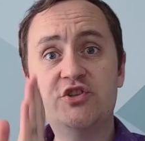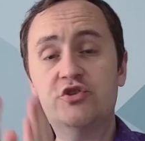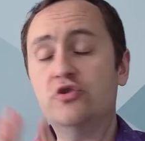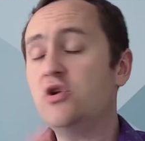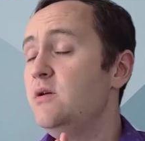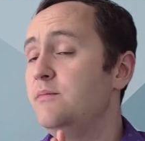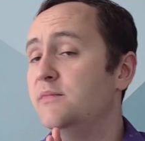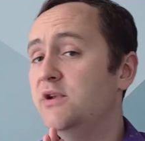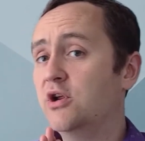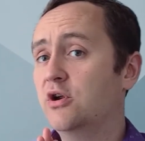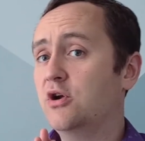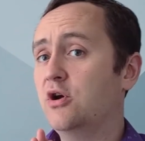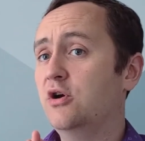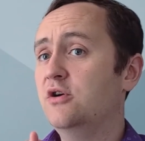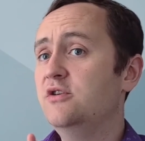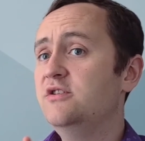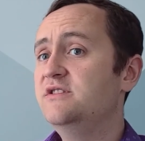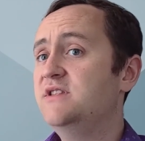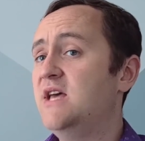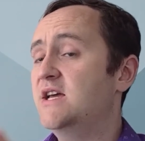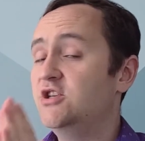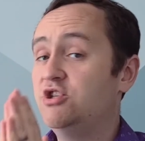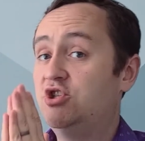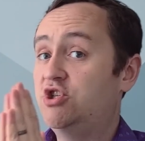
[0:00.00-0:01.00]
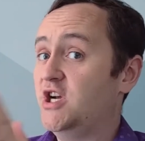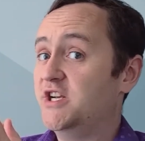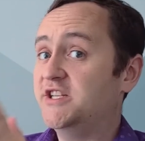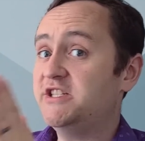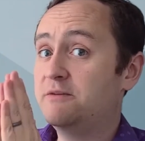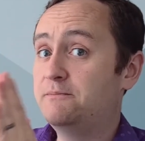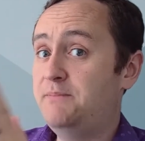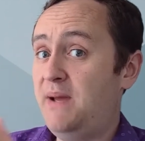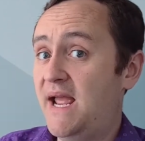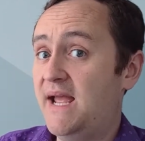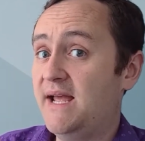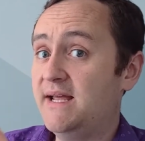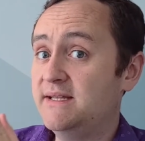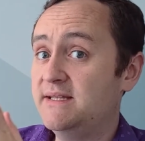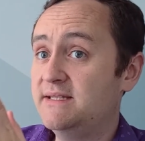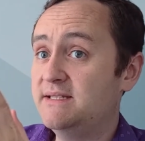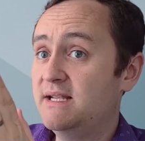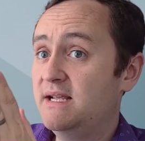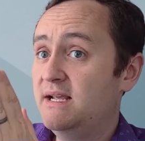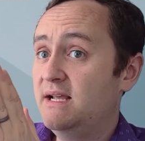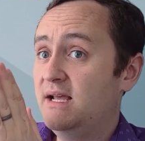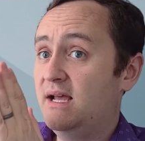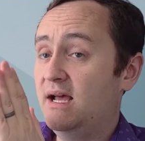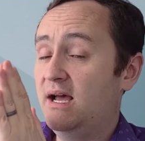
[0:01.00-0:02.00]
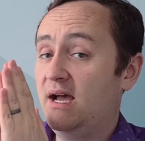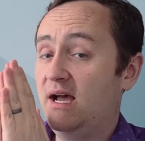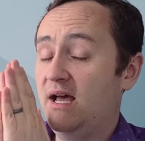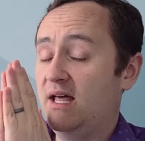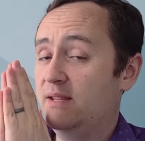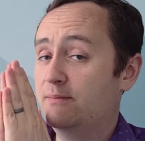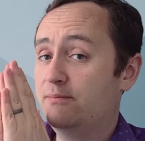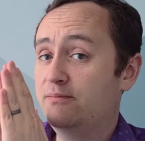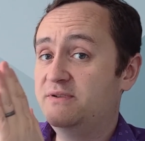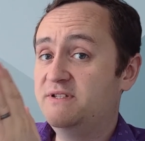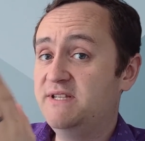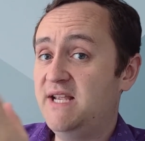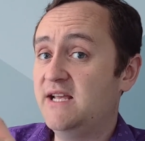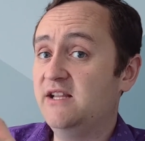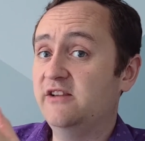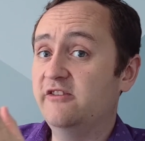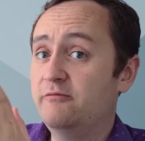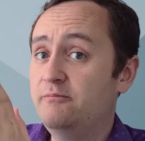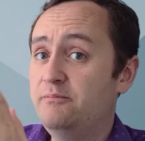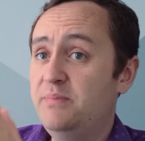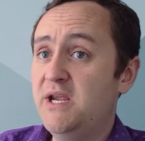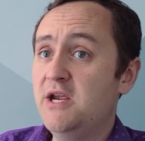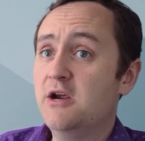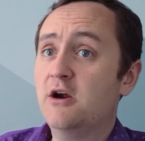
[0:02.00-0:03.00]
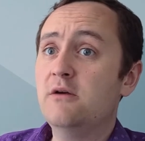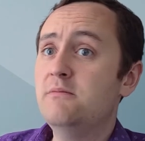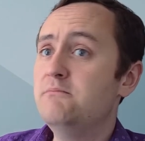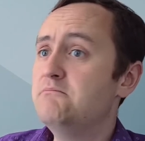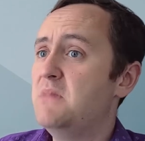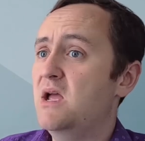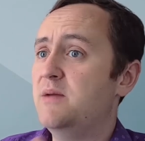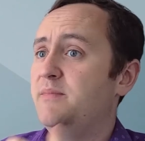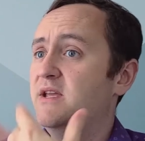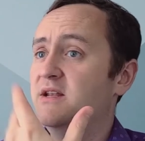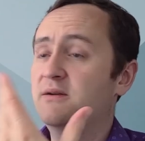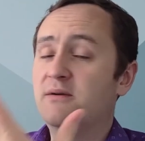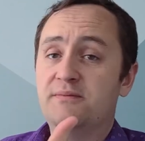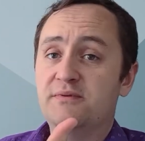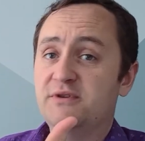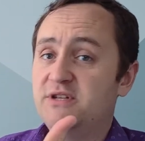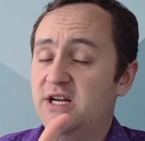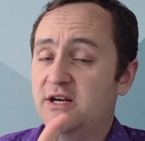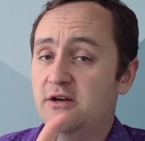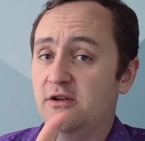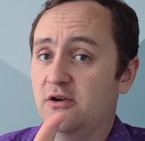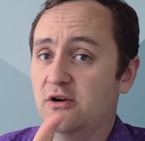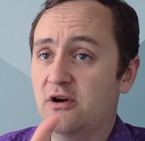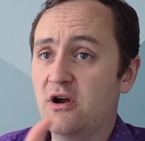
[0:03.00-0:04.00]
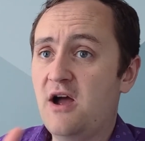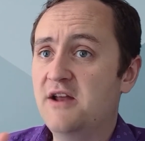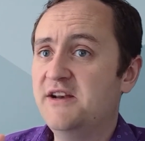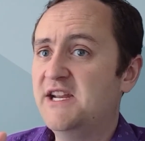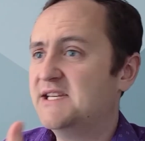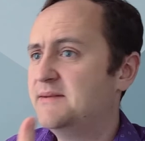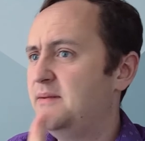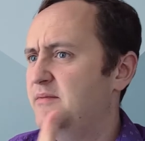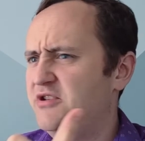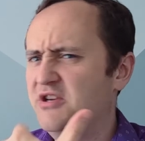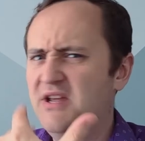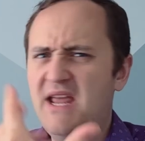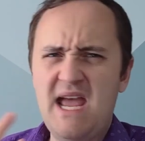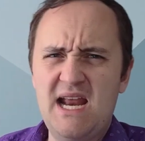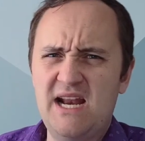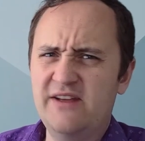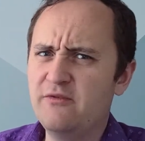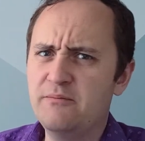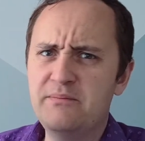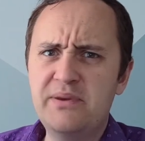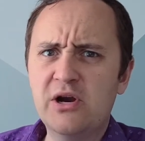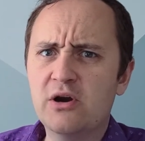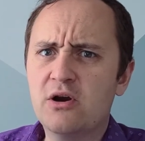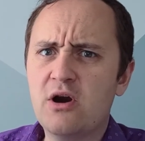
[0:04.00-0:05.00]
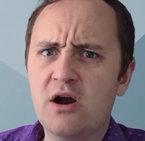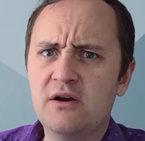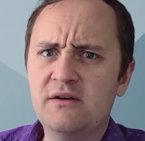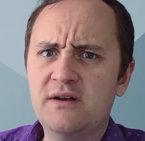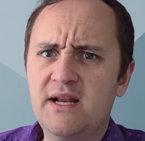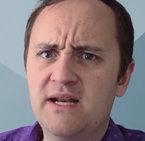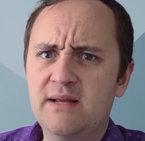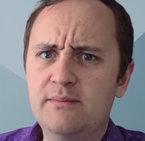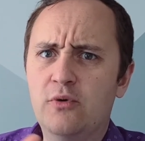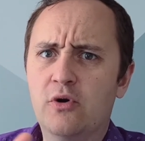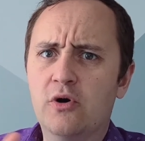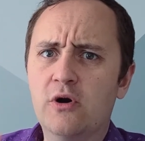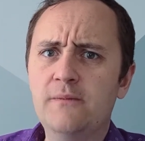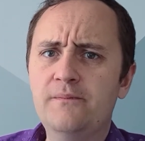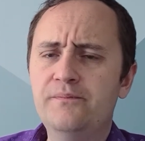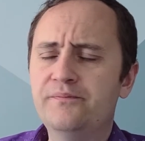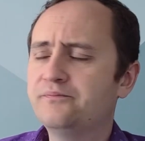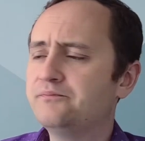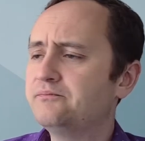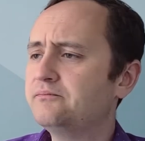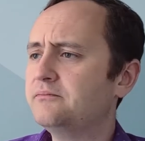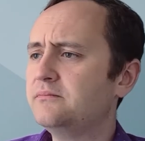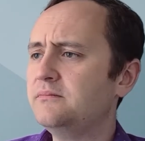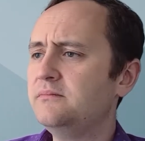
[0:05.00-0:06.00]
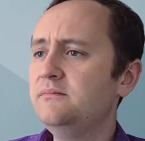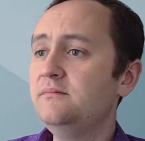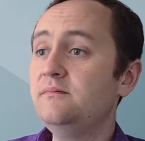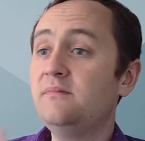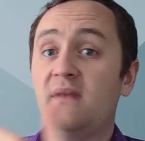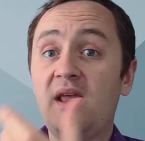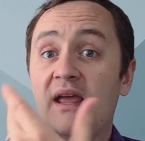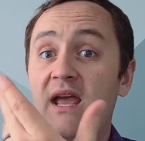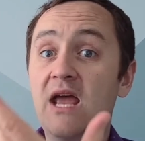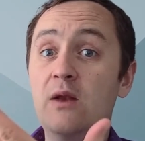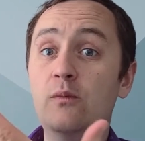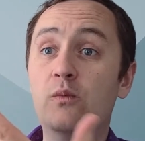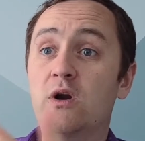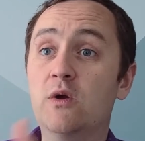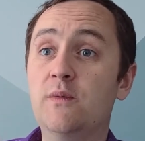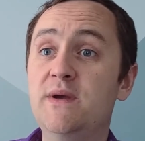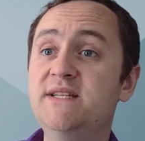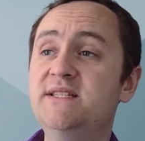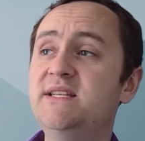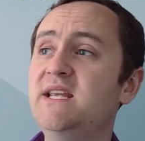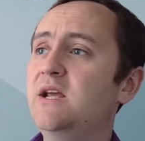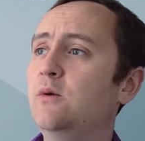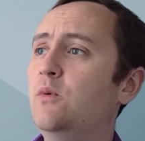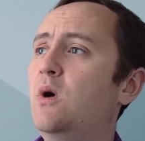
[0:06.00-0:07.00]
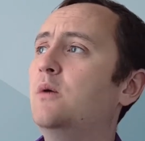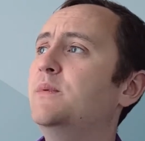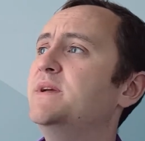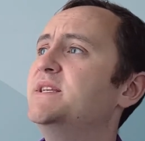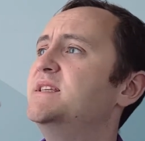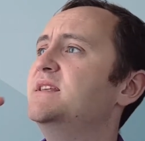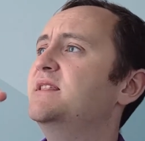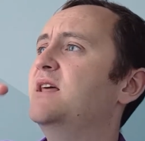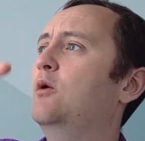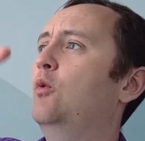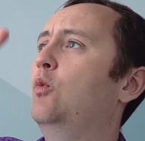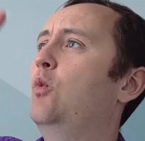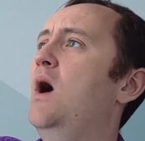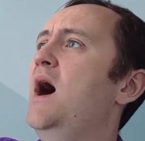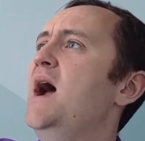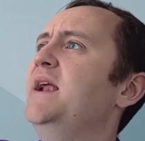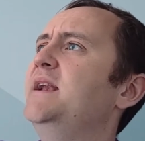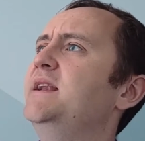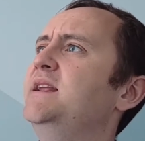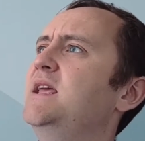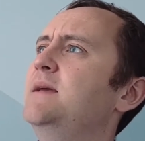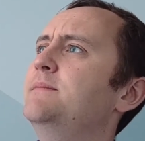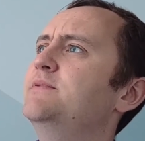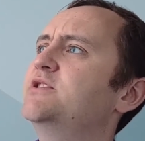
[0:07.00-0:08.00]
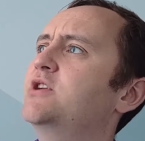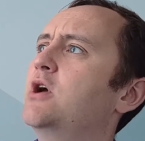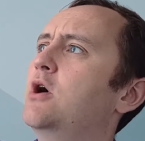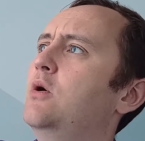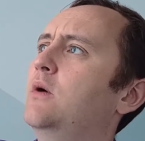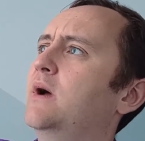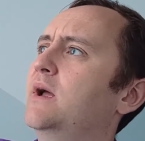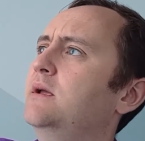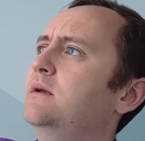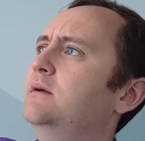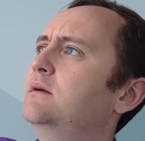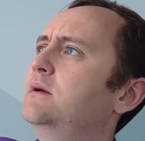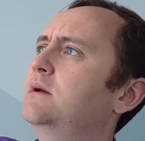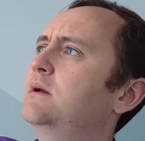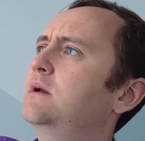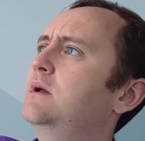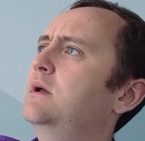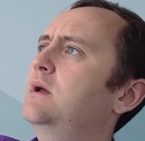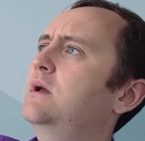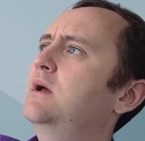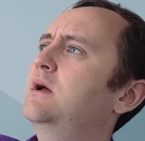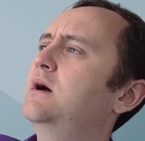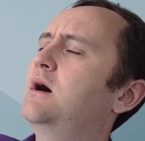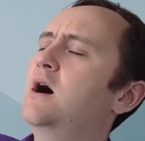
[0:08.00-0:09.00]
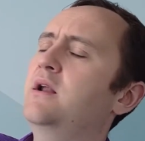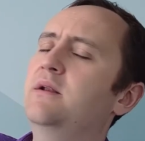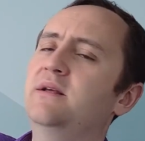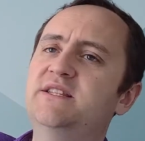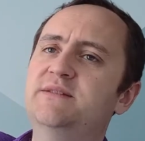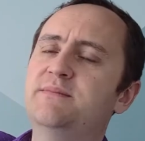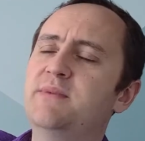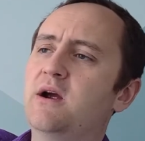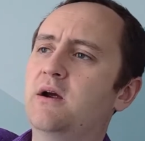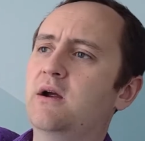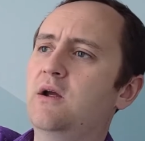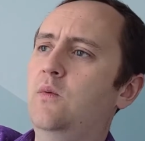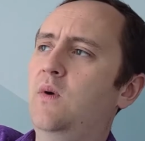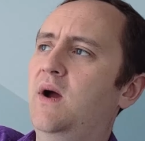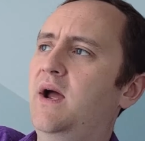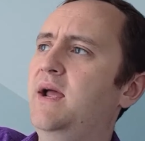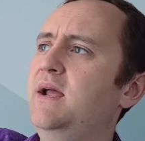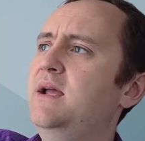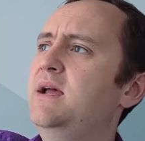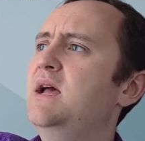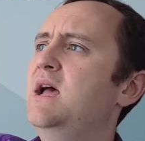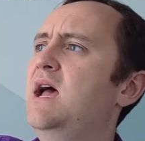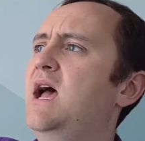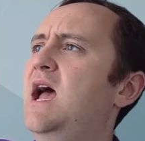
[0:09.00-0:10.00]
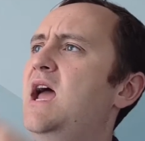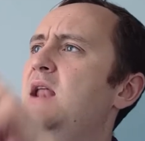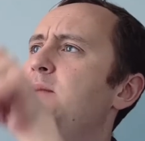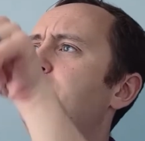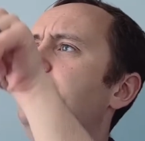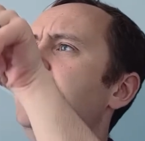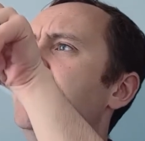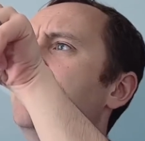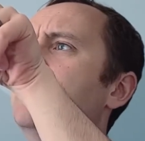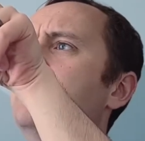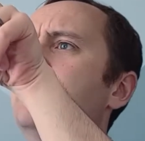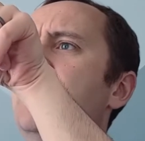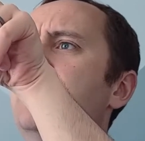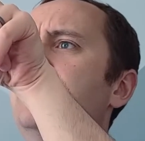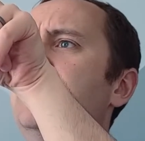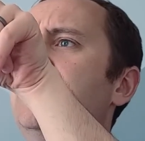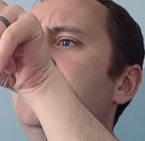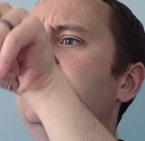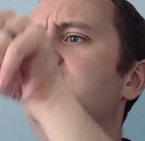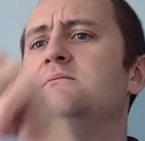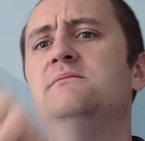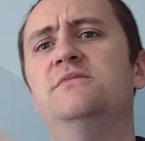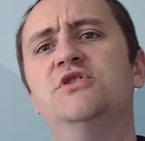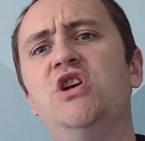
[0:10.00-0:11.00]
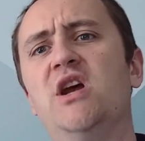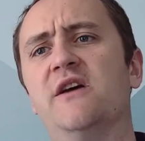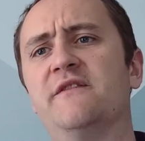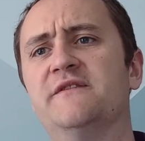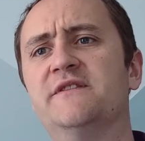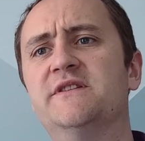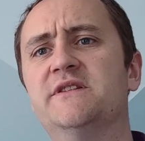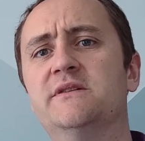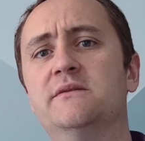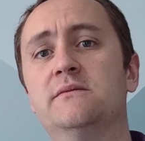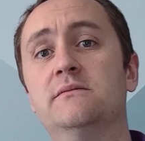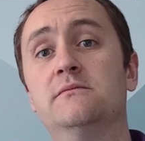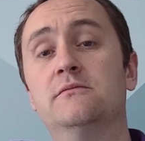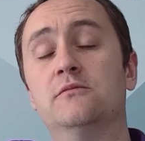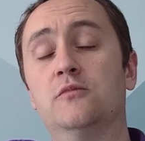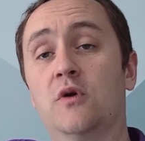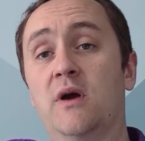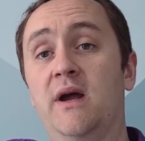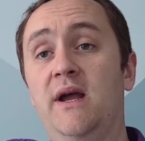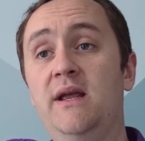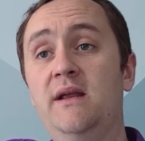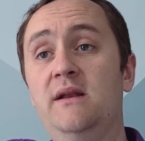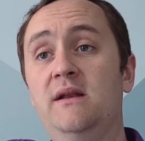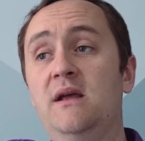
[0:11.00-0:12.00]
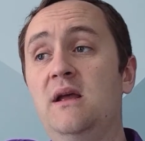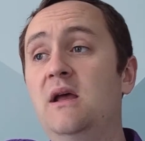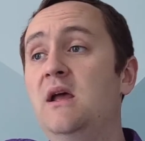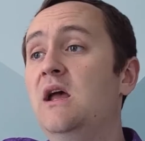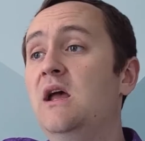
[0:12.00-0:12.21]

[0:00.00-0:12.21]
treatment occurs that just bans the sale of beer, maybe in a particular context. Maybe you can't have a beer garden anymore. And what do we see? Well, we see that wine keeps going on its merry way, and beer maybe shifts, right?